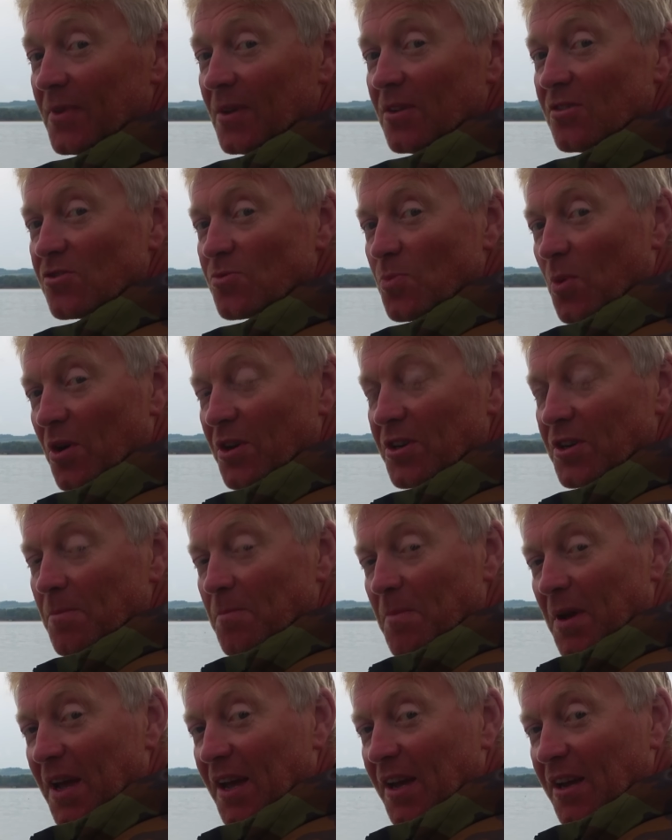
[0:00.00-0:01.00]
You just wind
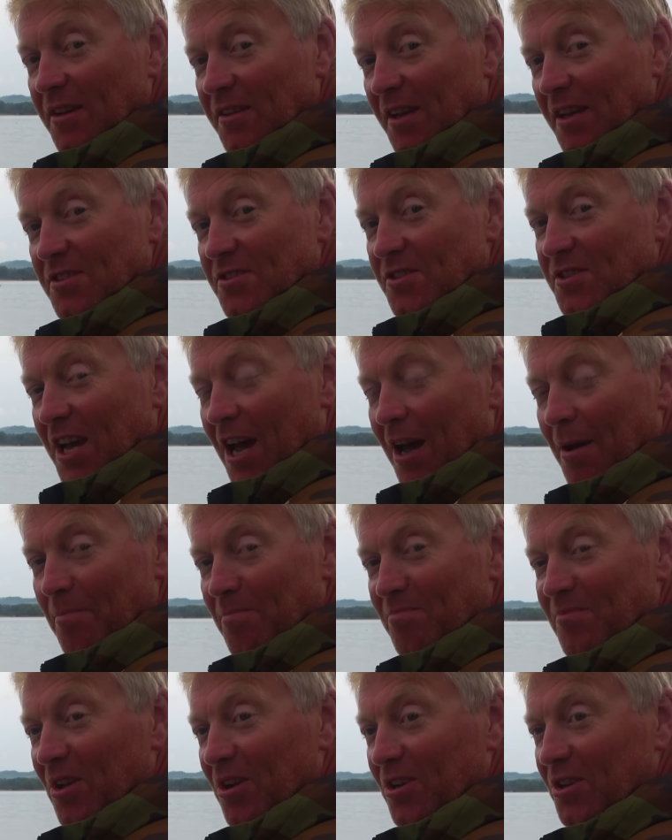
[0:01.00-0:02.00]
them back, they just
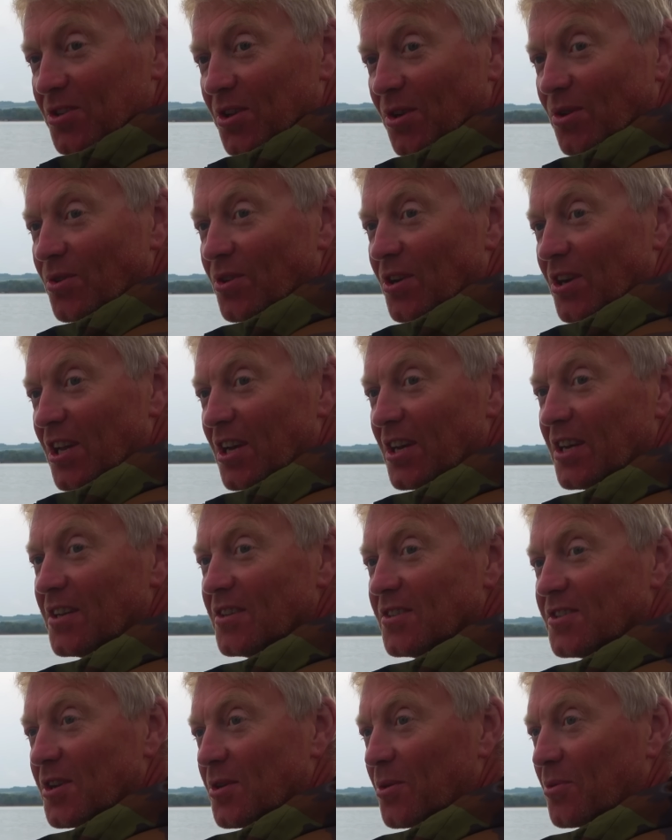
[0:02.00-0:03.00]
come like a dog on a lead
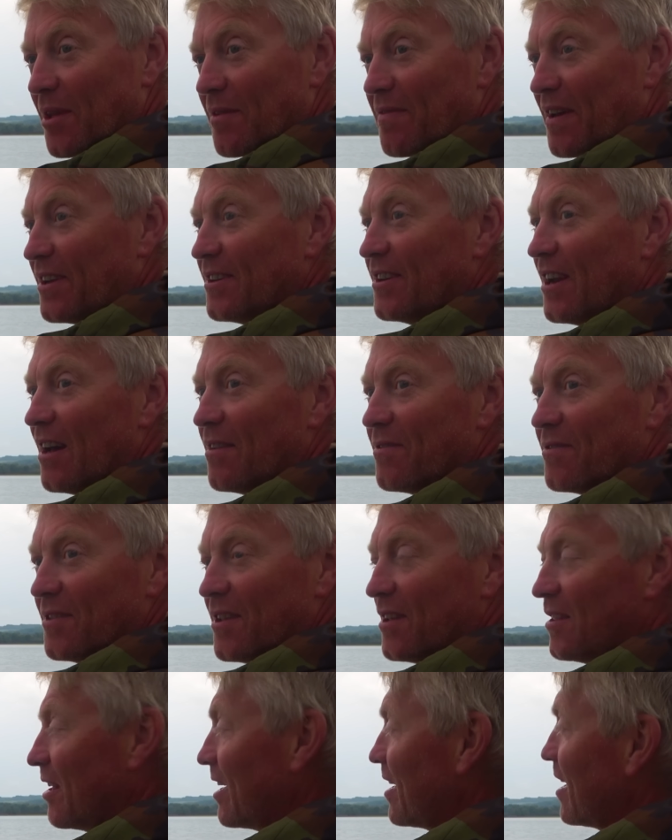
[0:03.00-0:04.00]
until they've had enough and
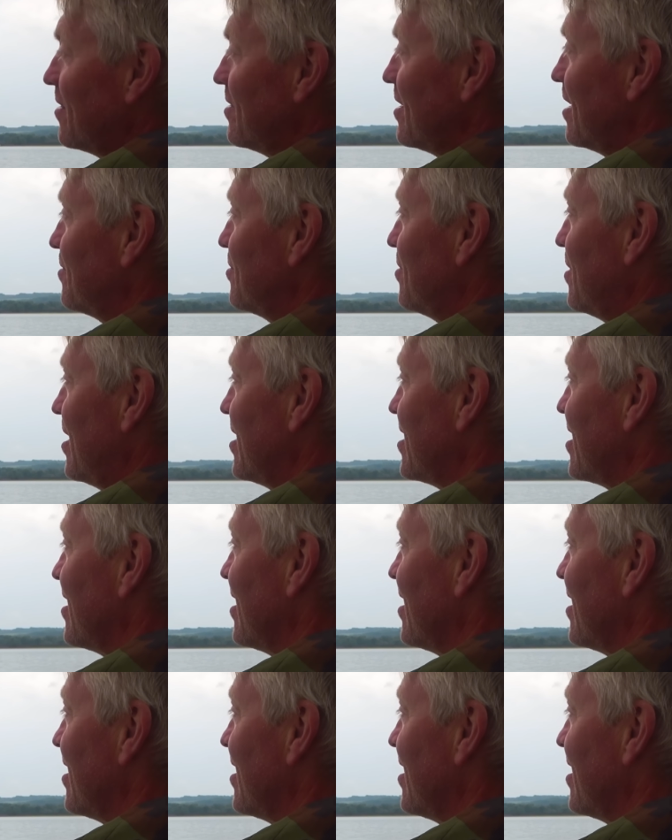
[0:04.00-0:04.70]
then they go the other way.